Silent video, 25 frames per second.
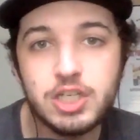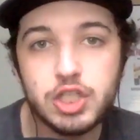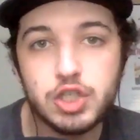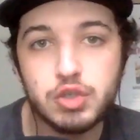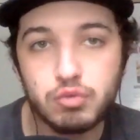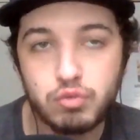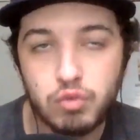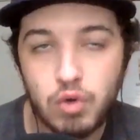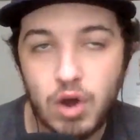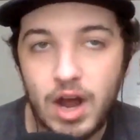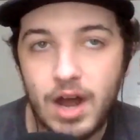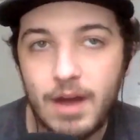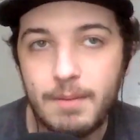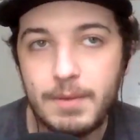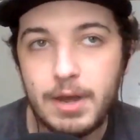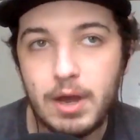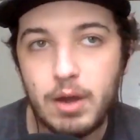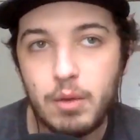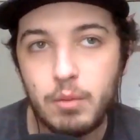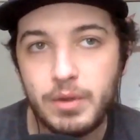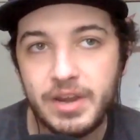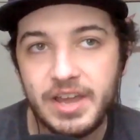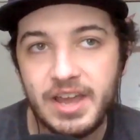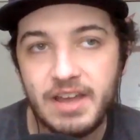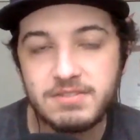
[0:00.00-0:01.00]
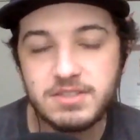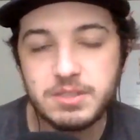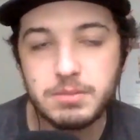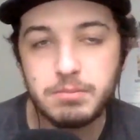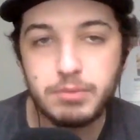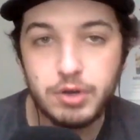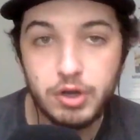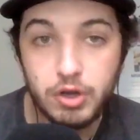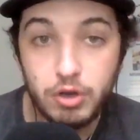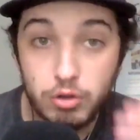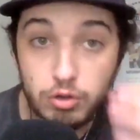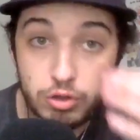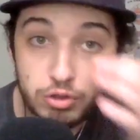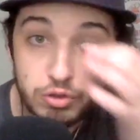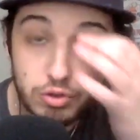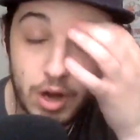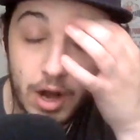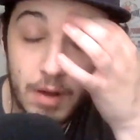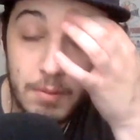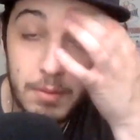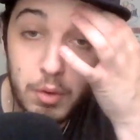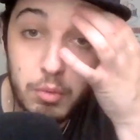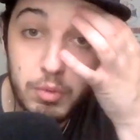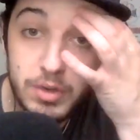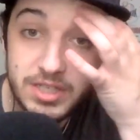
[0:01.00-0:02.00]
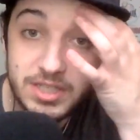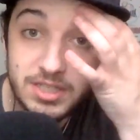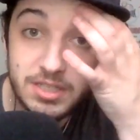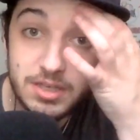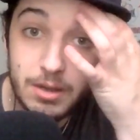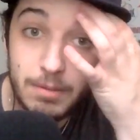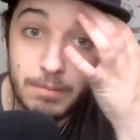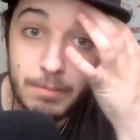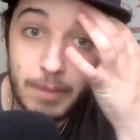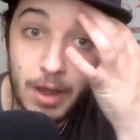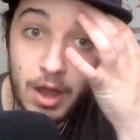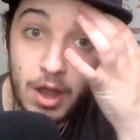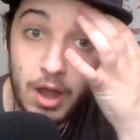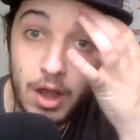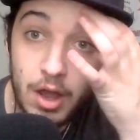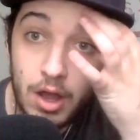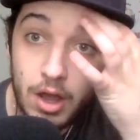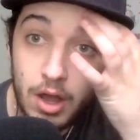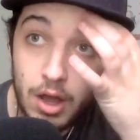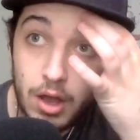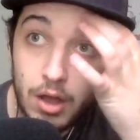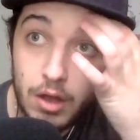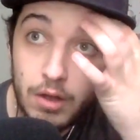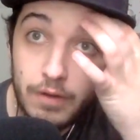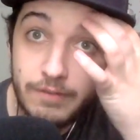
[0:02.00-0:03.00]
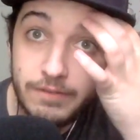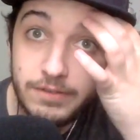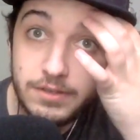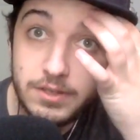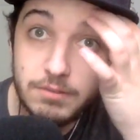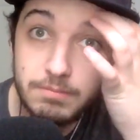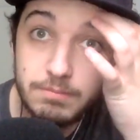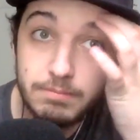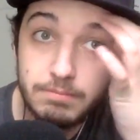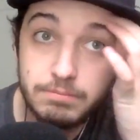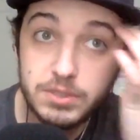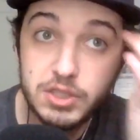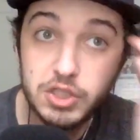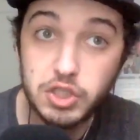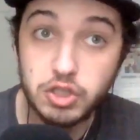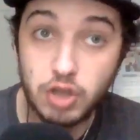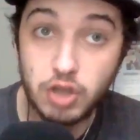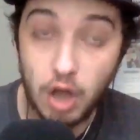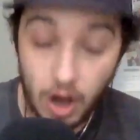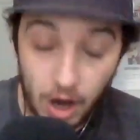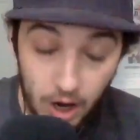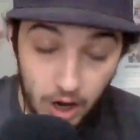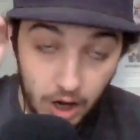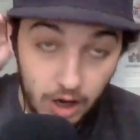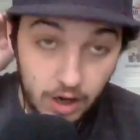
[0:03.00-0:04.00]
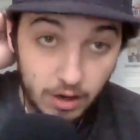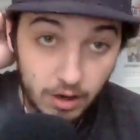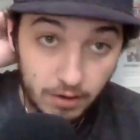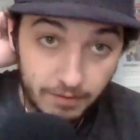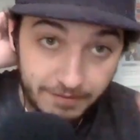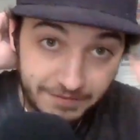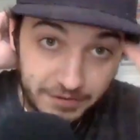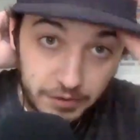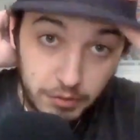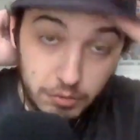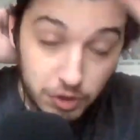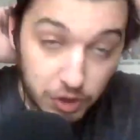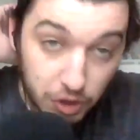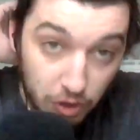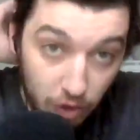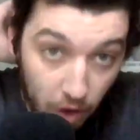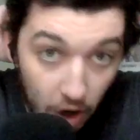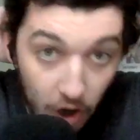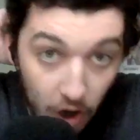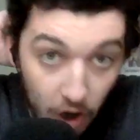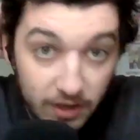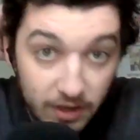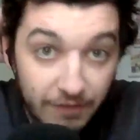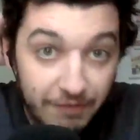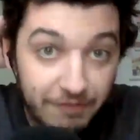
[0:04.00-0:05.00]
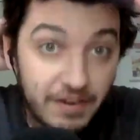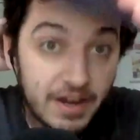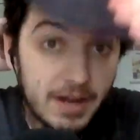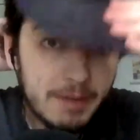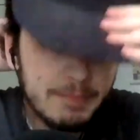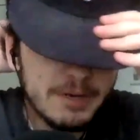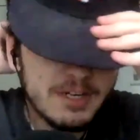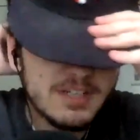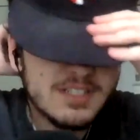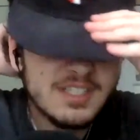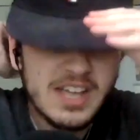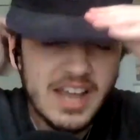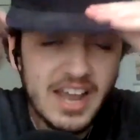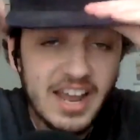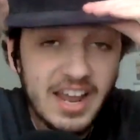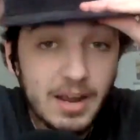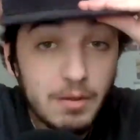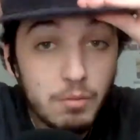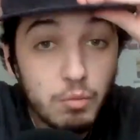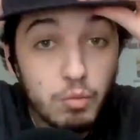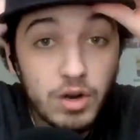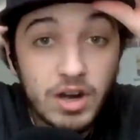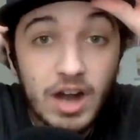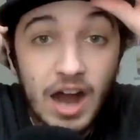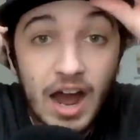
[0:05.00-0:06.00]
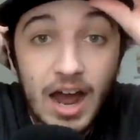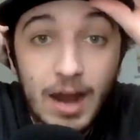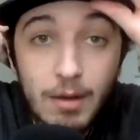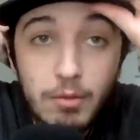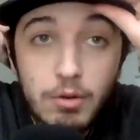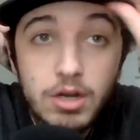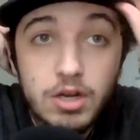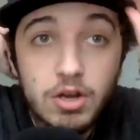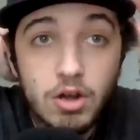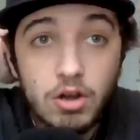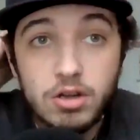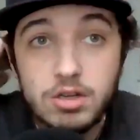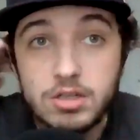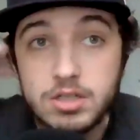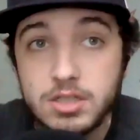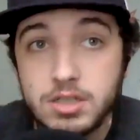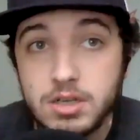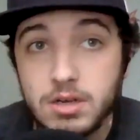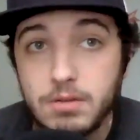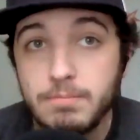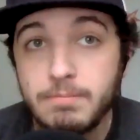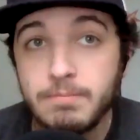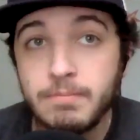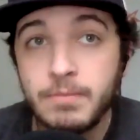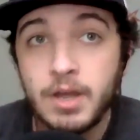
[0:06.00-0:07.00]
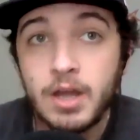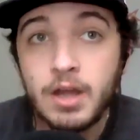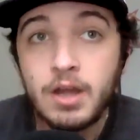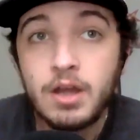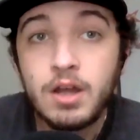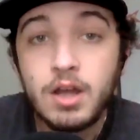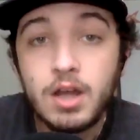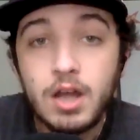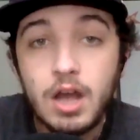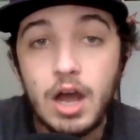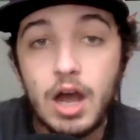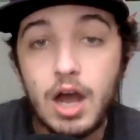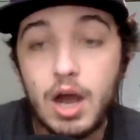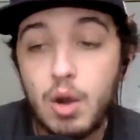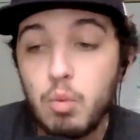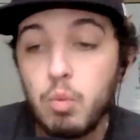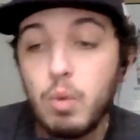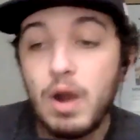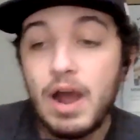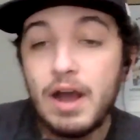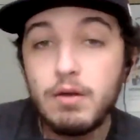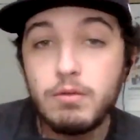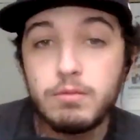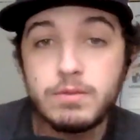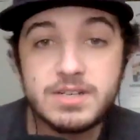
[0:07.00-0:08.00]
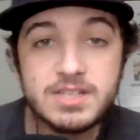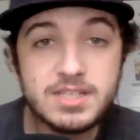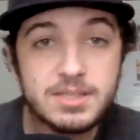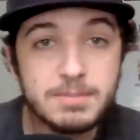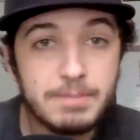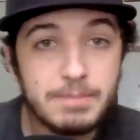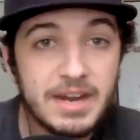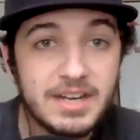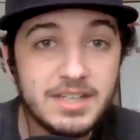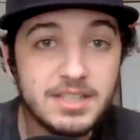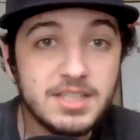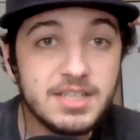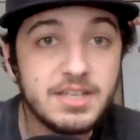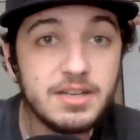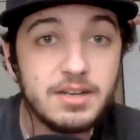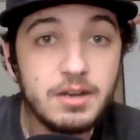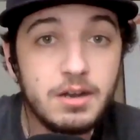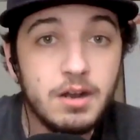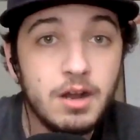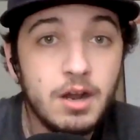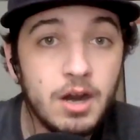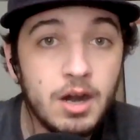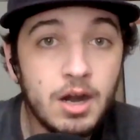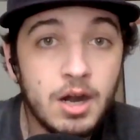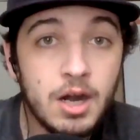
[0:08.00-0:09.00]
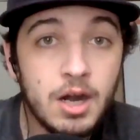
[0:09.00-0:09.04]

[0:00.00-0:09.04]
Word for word: in drama, we have some new drama with some some star future Hall of Famers and what I would call some uh, well respected